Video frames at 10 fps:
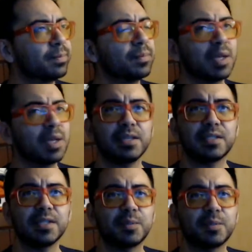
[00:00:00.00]
This
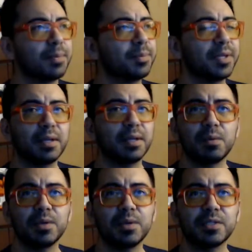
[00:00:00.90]
is probably a long
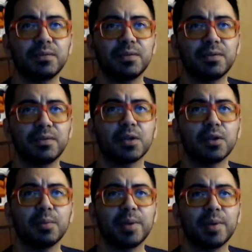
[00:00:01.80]
one, so if you guys wanted to
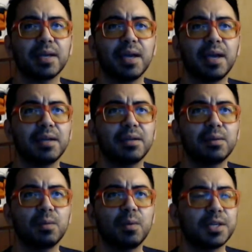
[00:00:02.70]
go back
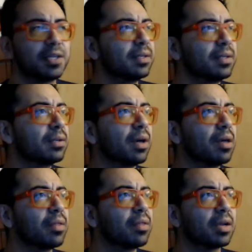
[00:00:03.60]
and watch it,
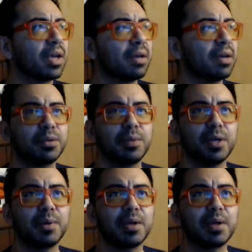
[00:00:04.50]
the archive should be
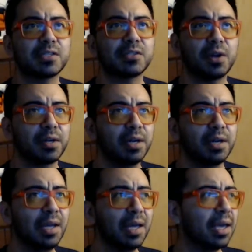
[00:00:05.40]
up on Kickstarter
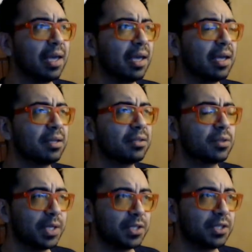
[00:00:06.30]
and
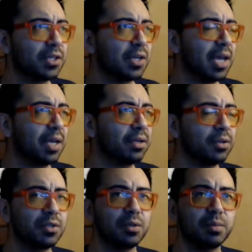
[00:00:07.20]
Twitch and
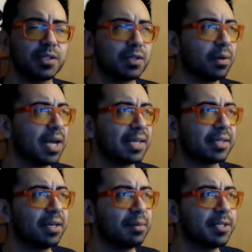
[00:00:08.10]
YouTube. Just go to Ask
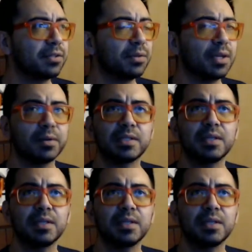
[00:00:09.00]
an Enemy Studios.